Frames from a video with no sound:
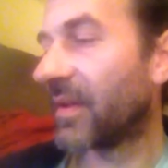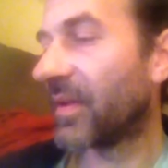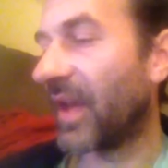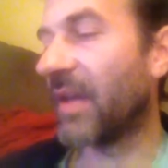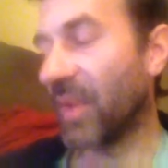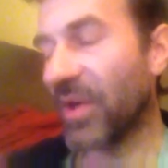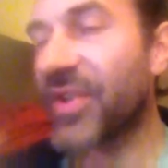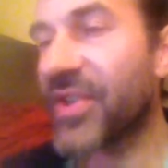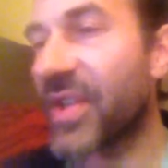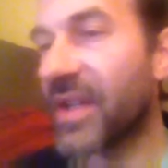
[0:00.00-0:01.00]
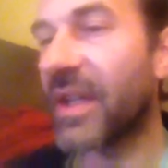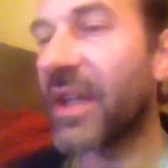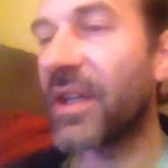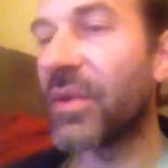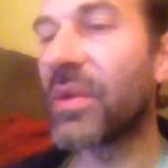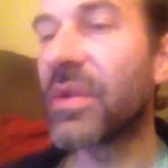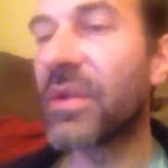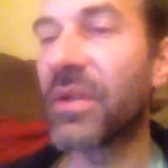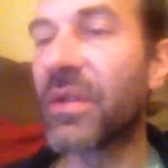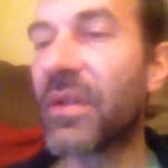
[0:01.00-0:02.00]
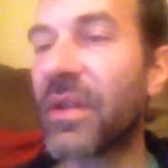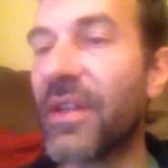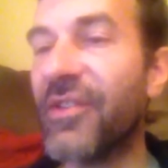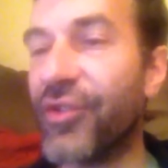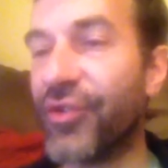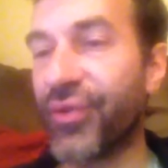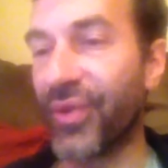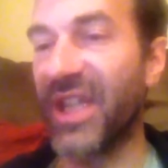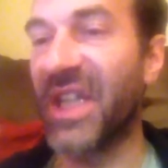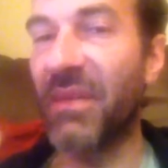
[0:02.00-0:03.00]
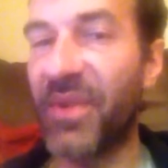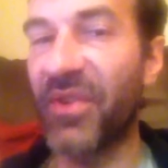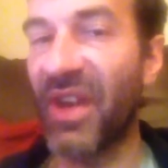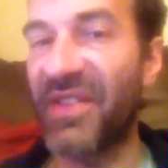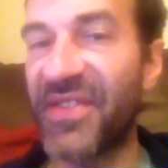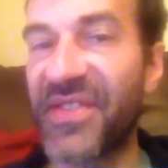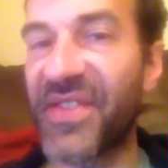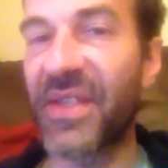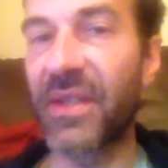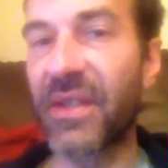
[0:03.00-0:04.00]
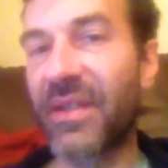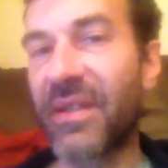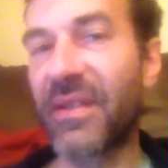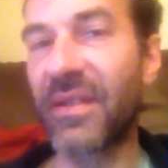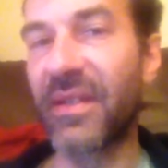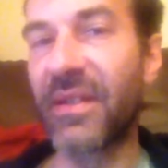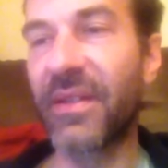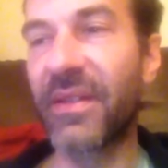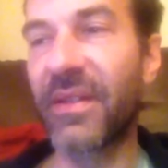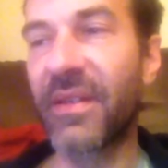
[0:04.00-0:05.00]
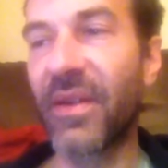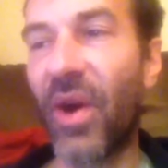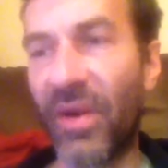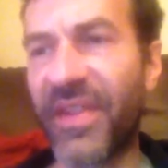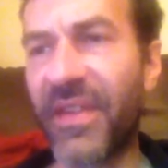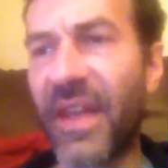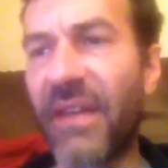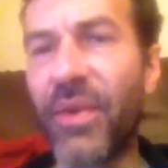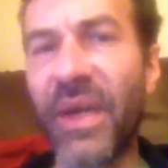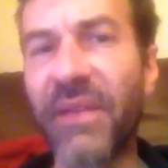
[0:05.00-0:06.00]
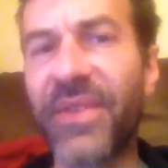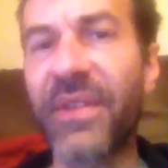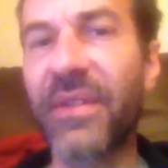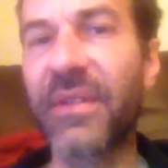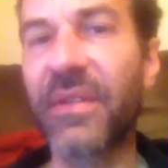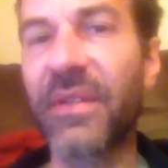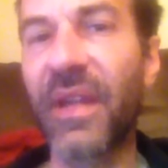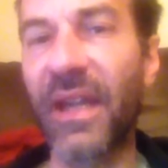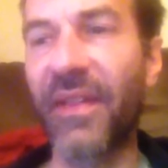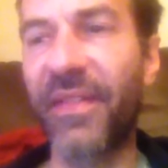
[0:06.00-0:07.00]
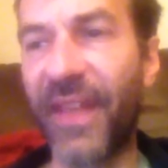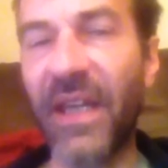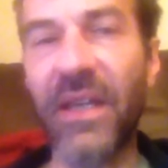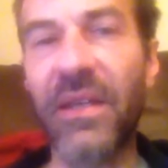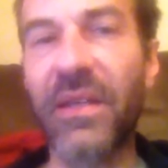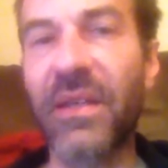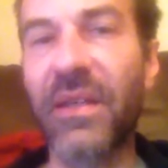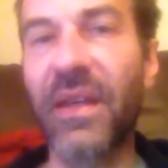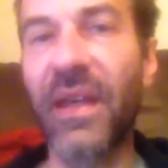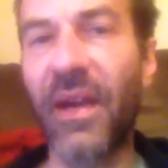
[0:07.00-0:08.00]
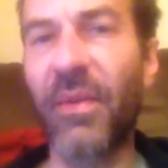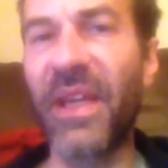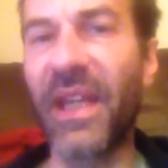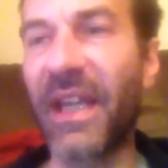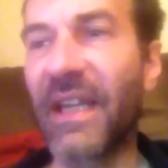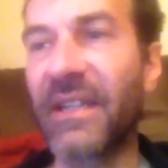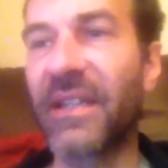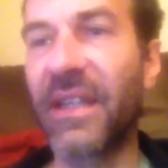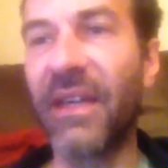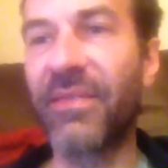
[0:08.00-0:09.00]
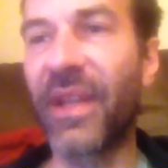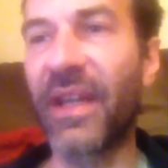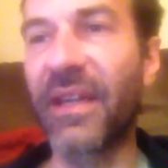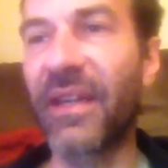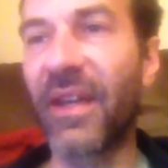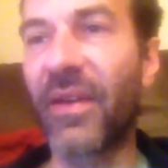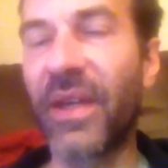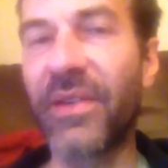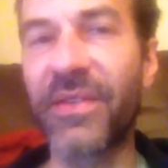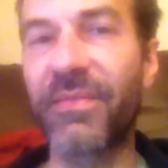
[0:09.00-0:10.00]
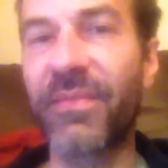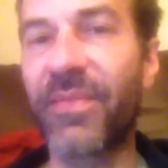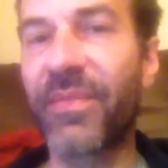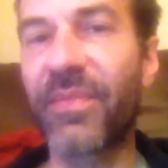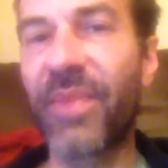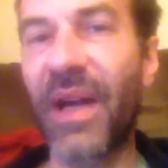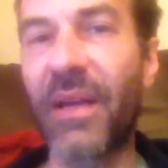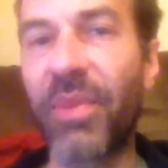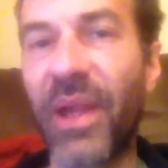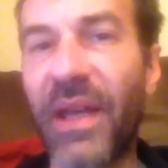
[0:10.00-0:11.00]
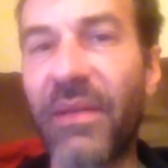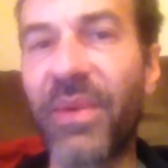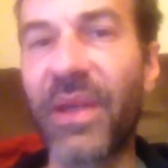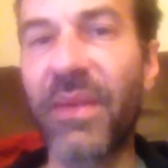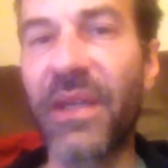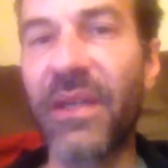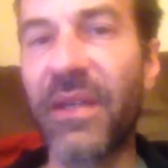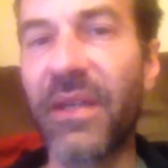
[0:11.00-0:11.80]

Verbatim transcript: They immerse in you, they drink your essence. Often they give you a gift, like a thing. And I don't mean like a gift, like a, you know, here's a potted plant, but I mean,